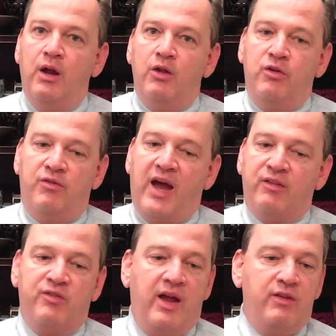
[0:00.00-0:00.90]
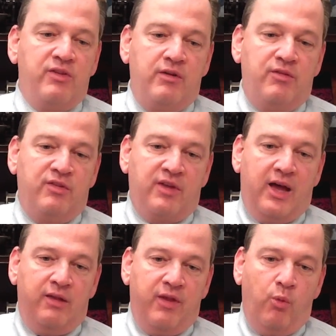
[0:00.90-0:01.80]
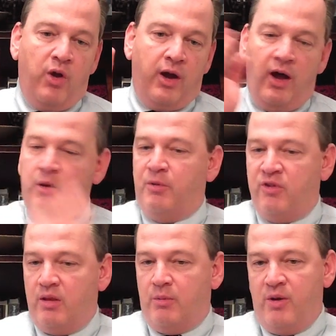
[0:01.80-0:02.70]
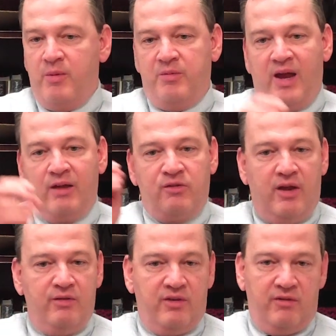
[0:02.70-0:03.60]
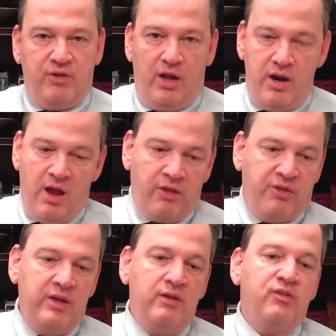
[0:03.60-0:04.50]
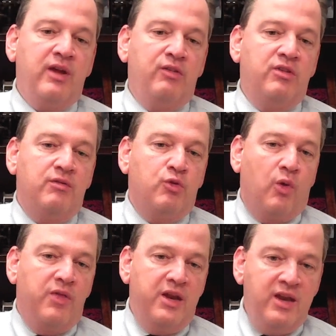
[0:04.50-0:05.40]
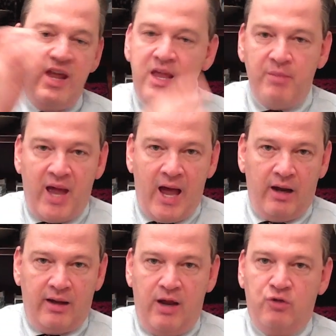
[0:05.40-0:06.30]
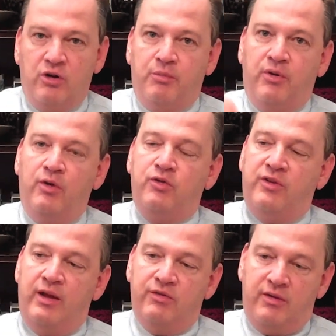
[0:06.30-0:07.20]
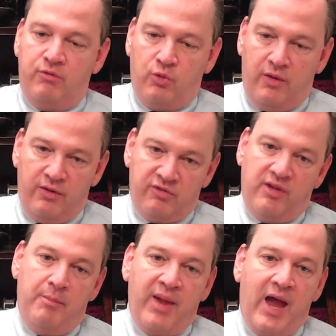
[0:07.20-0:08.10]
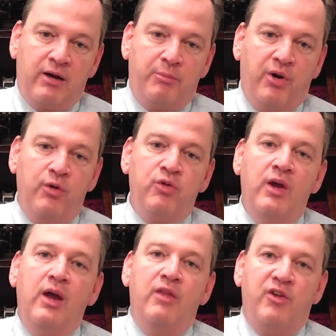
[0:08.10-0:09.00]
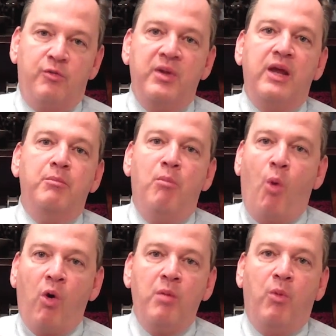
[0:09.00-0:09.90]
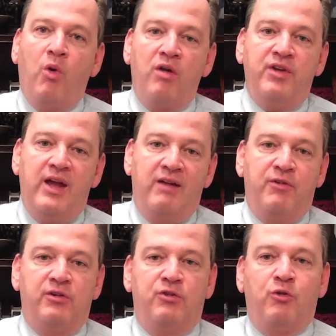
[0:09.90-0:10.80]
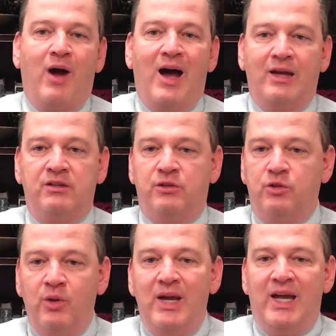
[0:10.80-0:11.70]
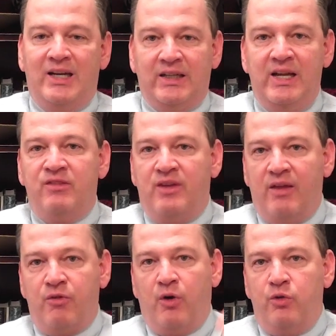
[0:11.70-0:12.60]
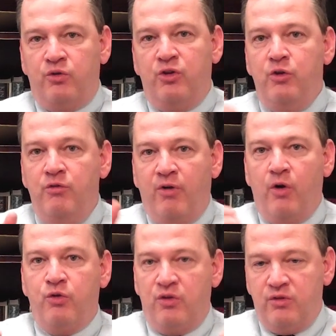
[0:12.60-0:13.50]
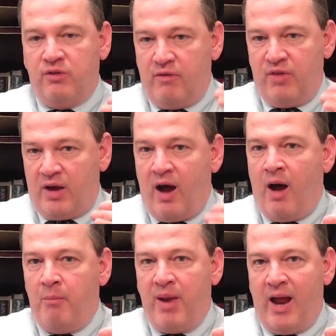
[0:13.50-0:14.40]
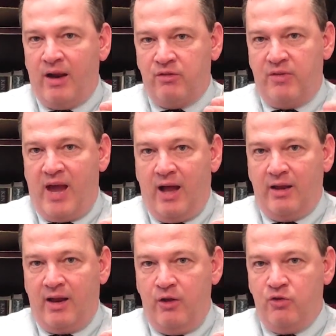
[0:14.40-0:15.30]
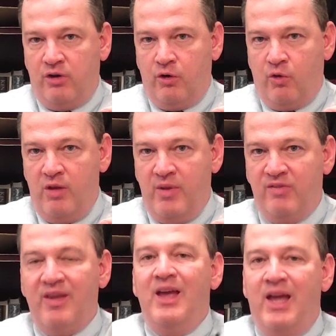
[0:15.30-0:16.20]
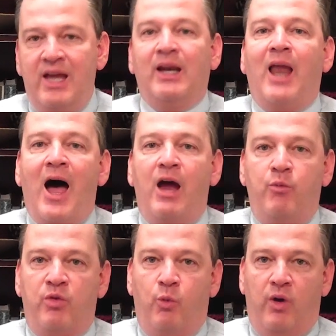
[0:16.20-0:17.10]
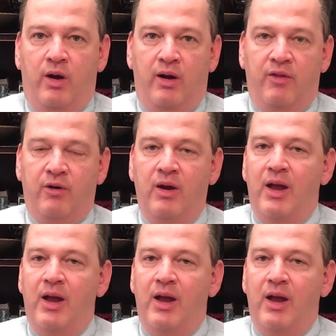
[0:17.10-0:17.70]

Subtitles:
You've got states that have decided they want 100% of the premium tax, states that have done nothing, states that have joined the NEMA allocation approach, states that have joined the Slim Pack approach. There's been more and more of an effort to try to at least get those two versions of the compacts, of the allocation agreements, in line with one another.